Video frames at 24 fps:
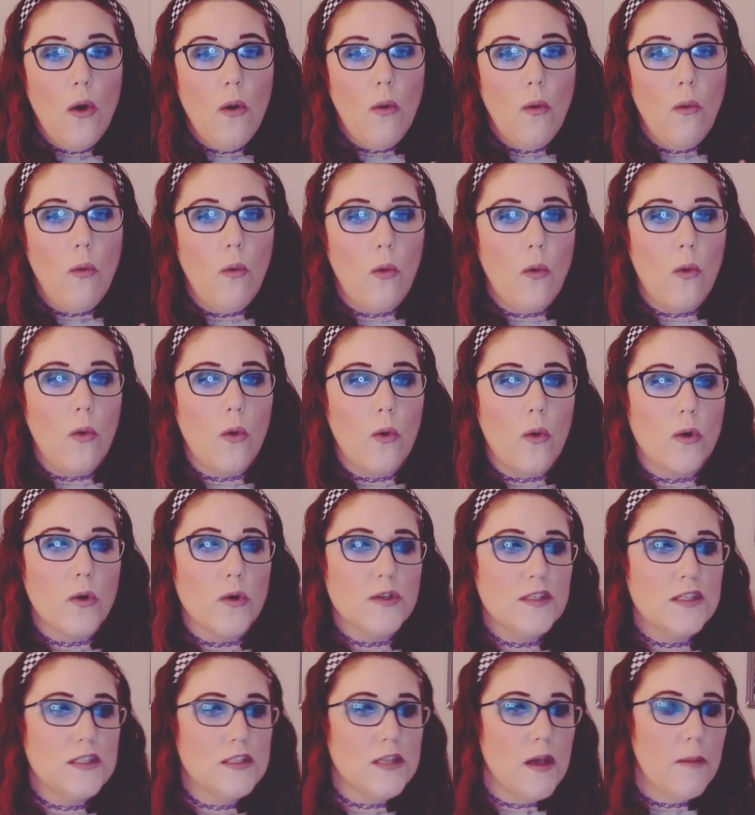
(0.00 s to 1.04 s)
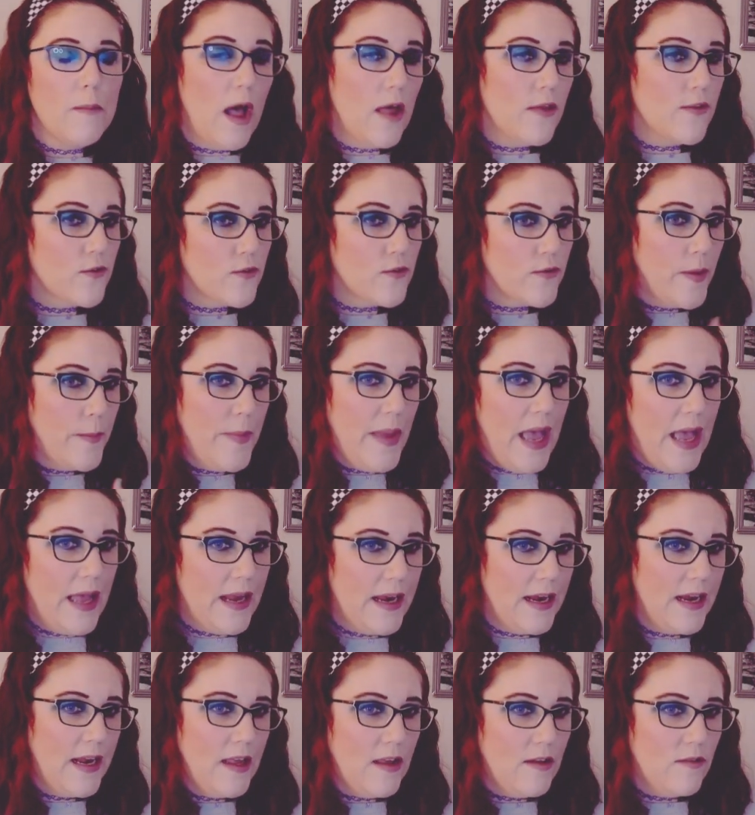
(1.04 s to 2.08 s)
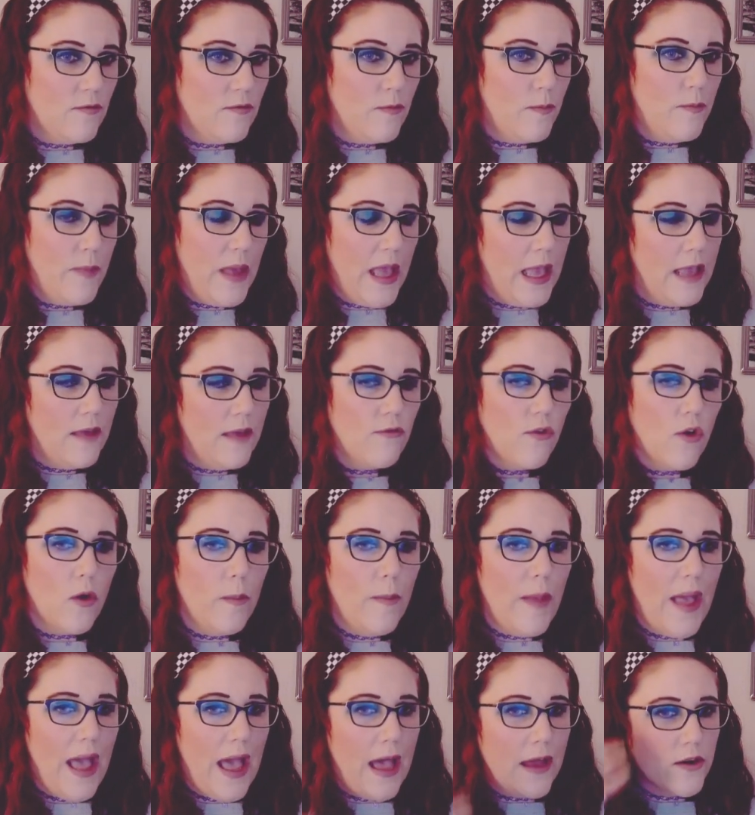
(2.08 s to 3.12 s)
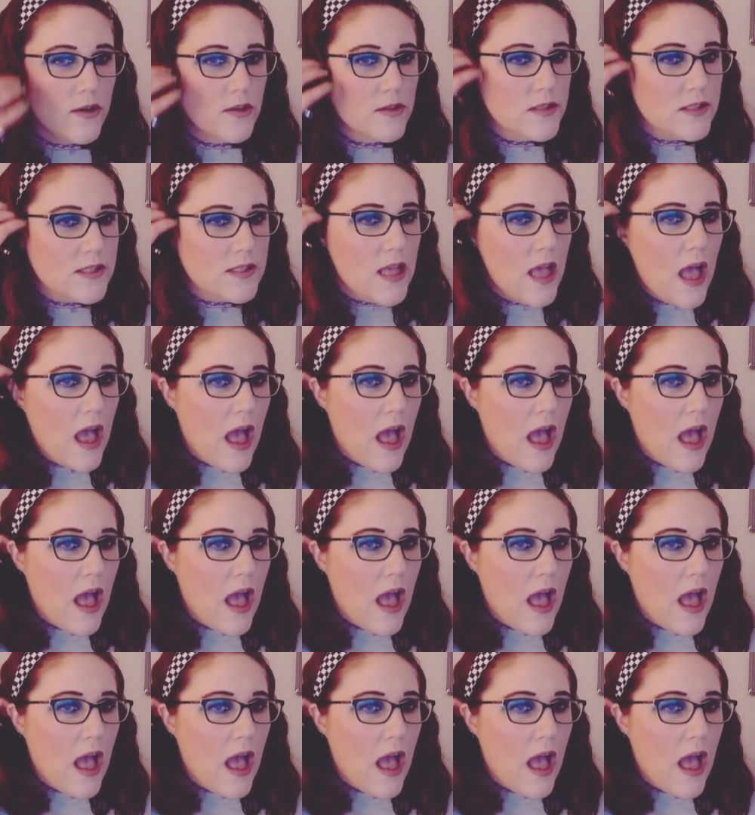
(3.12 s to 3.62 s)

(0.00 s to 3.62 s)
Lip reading: or some other repetitive behavioral patterns.